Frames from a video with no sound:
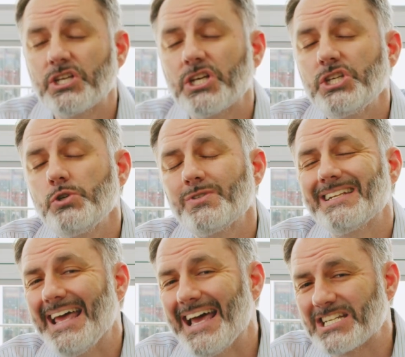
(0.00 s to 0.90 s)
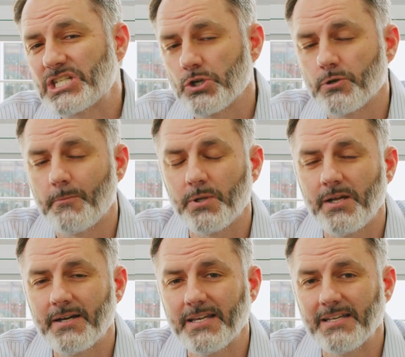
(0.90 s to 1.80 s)
you can use an external
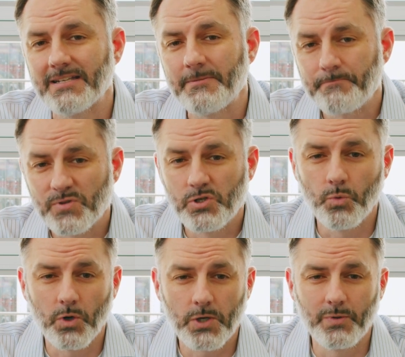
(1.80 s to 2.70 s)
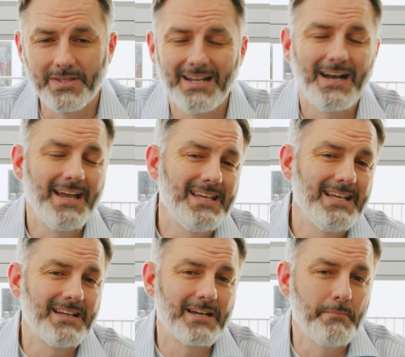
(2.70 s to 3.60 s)
plugin to work with it,
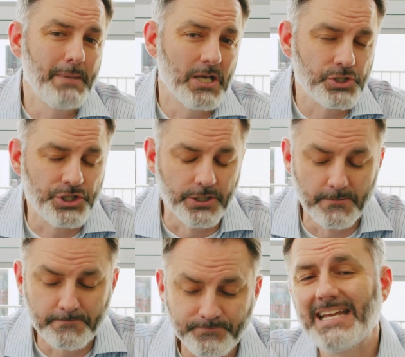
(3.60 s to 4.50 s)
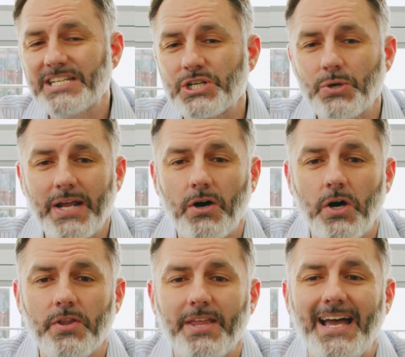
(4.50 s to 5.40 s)
i.e. like a MailChimp, integrate
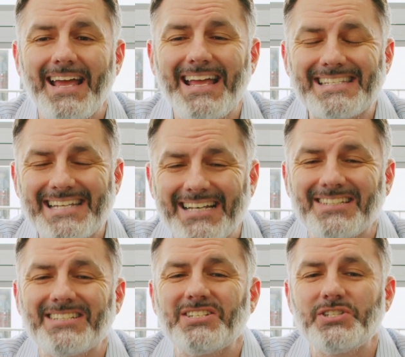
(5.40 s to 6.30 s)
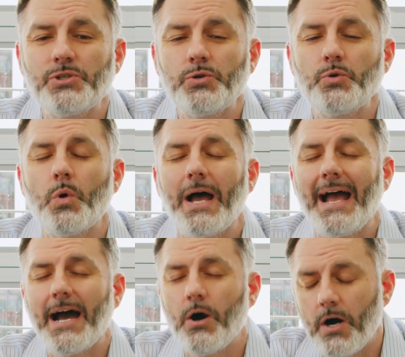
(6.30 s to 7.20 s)
all that and tell it to do
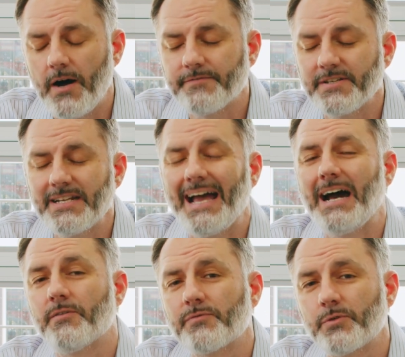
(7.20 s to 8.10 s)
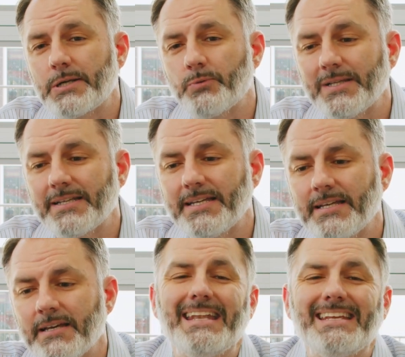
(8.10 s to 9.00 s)
how often, how
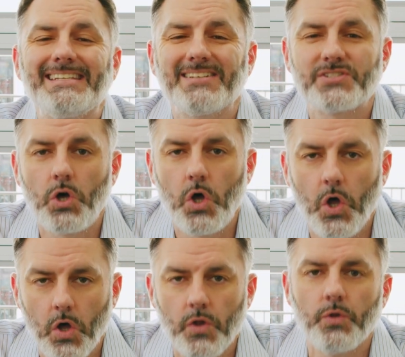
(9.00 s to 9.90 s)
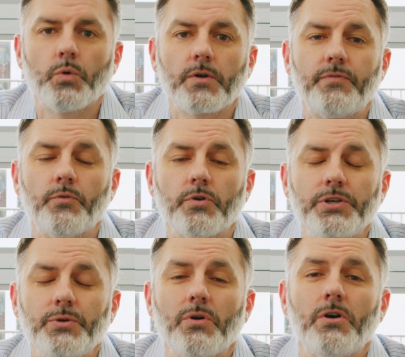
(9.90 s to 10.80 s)
frequently, and it does all the work for
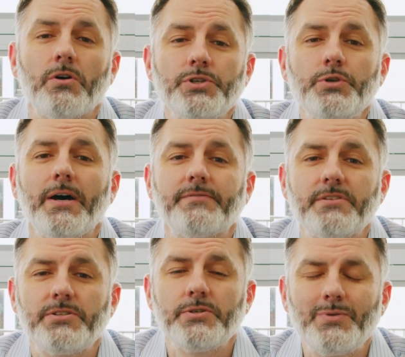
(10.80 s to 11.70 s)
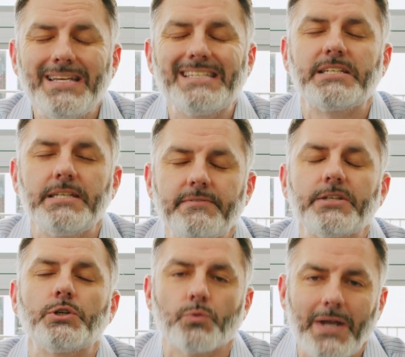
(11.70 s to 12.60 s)
you. All you have to do is give
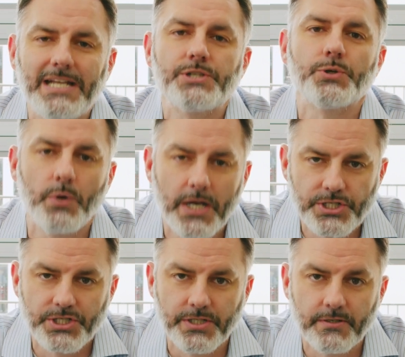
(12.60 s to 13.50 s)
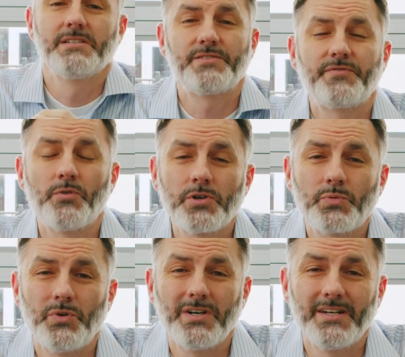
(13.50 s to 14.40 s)
it great direction. This
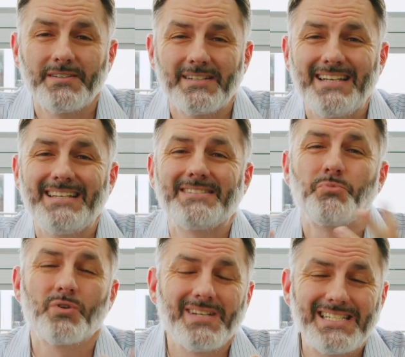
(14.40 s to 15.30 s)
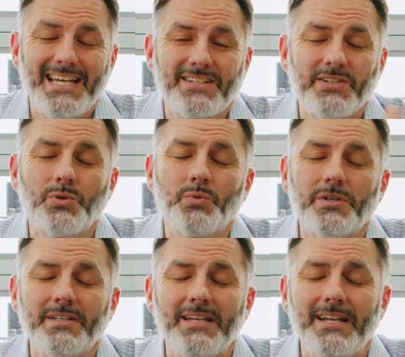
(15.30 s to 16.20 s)
fourth one is more of a technical
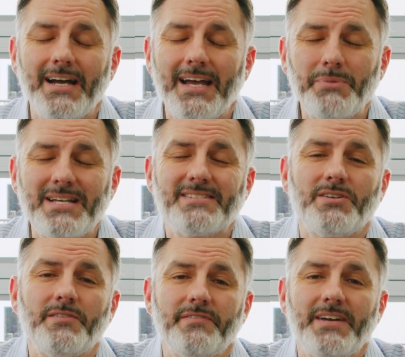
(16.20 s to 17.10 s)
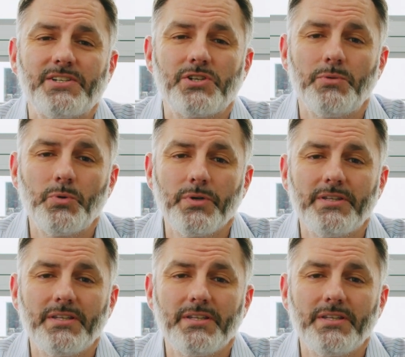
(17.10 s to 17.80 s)
one, and I myself have had trouble with